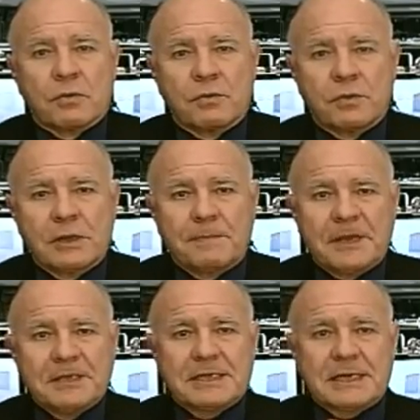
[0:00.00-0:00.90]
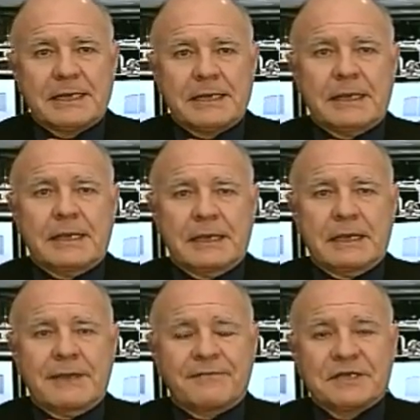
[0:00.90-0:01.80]
Well, basically,
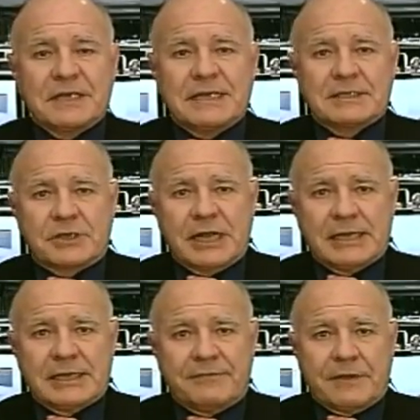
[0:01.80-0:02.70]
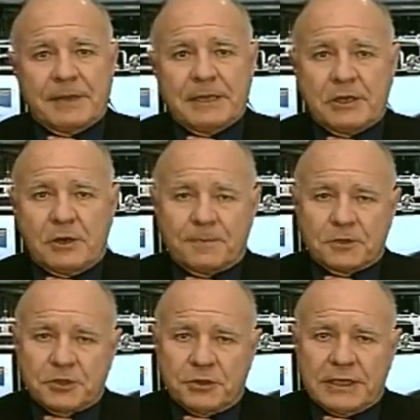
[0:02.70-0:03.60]
everything is relative. I mean, the
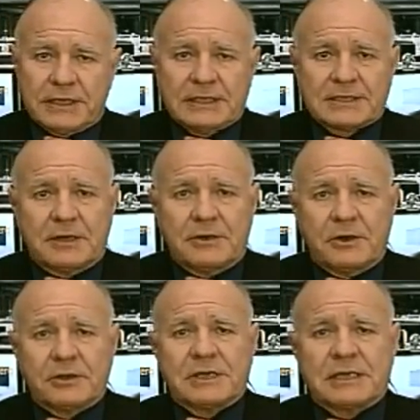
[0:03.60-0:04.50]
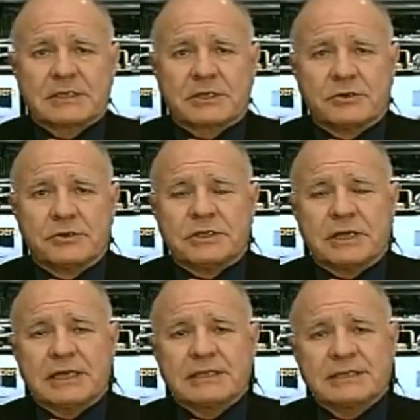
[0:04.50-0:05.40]
opportunities are not as good
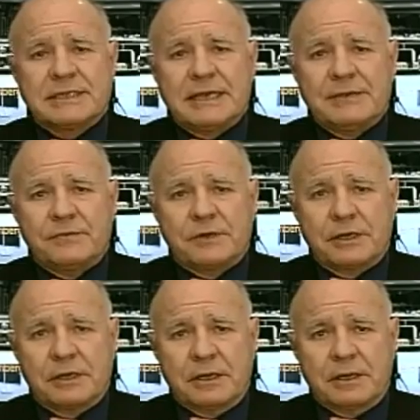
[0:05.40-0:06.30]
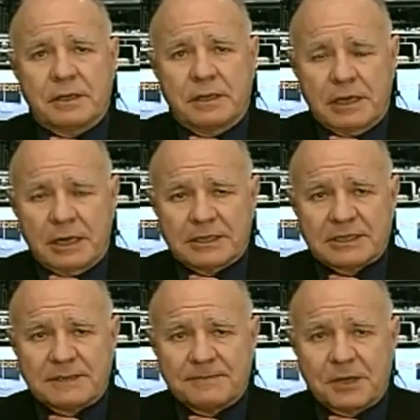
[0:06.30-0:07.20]
as they were
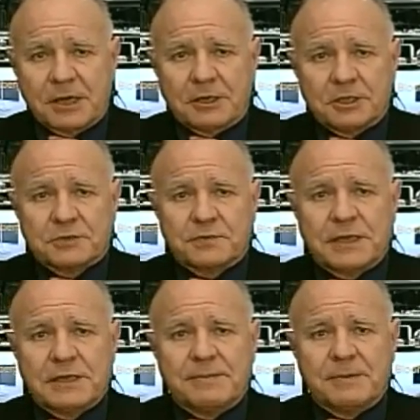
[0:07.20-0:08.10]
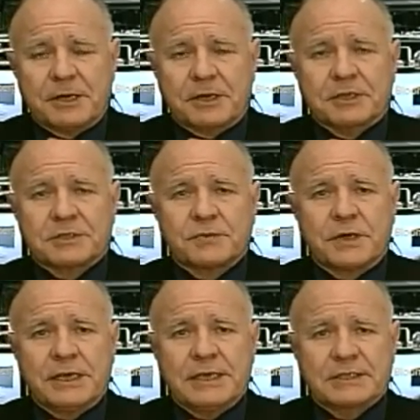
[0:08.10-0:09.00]
last March, when the markets
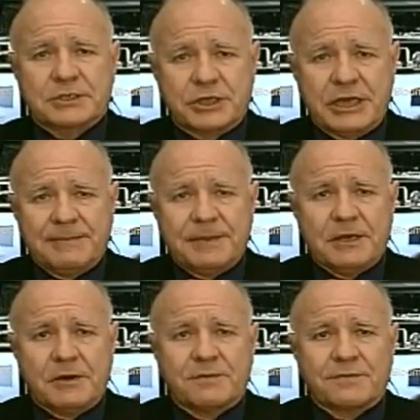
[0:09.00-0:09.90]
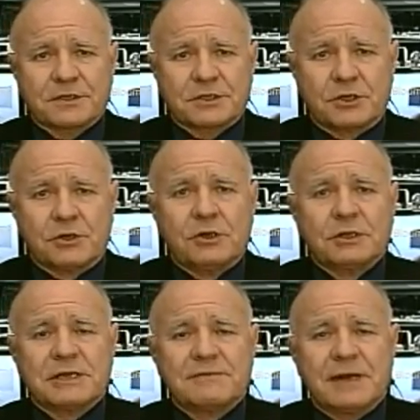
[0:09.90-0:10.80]
were extremely
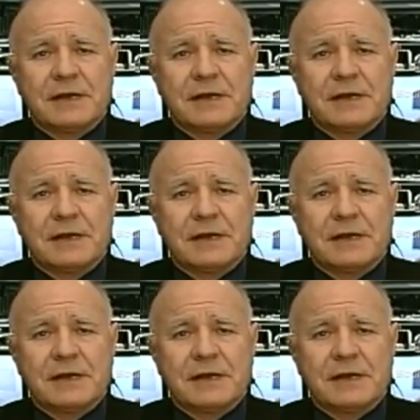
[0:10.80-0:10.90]
oversold and